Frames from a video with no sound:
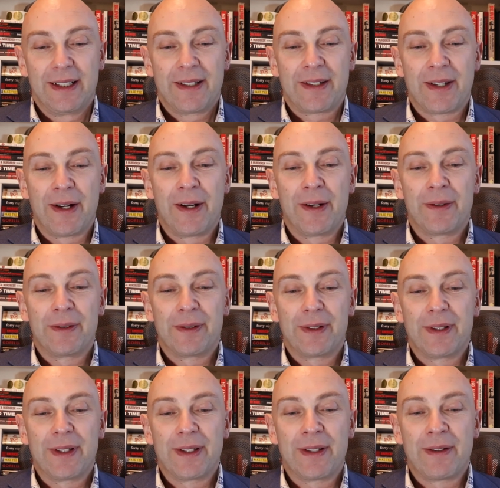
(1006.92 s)
So,
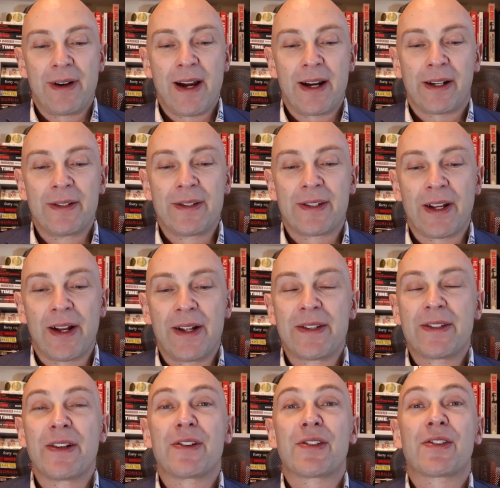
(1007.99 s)
there are
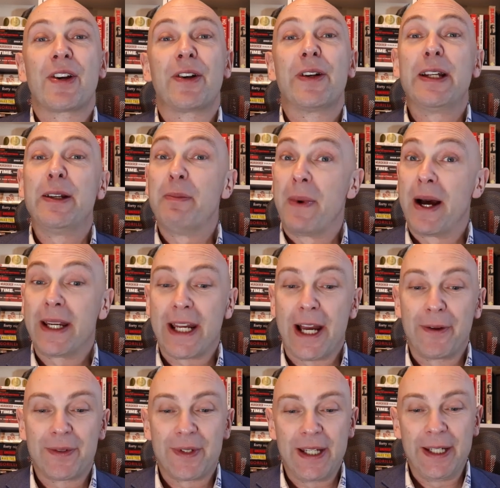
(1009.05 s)
concerns that Surrey, my
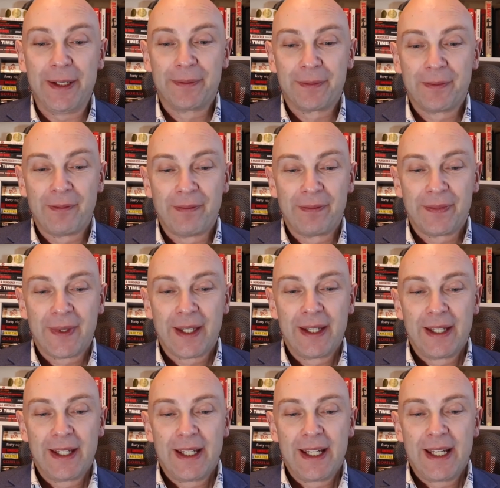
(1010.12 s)
county,
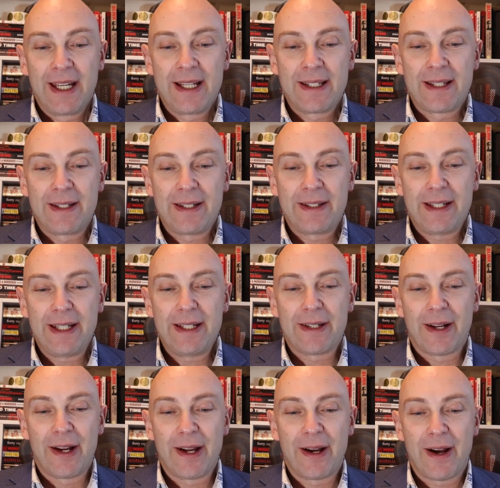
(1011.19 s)
is a
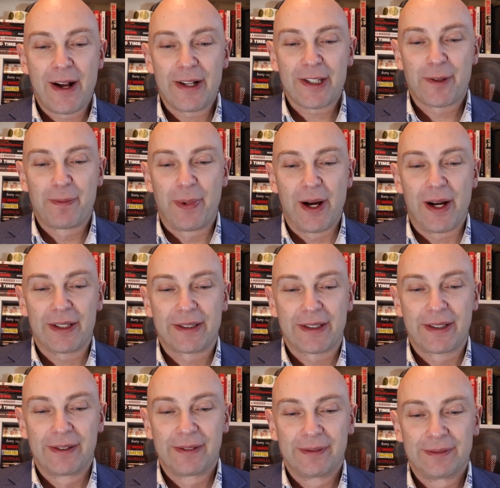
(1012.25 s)
disease
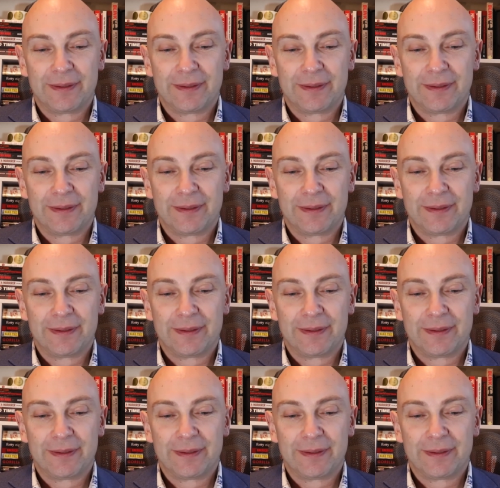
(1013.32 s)
hotspot.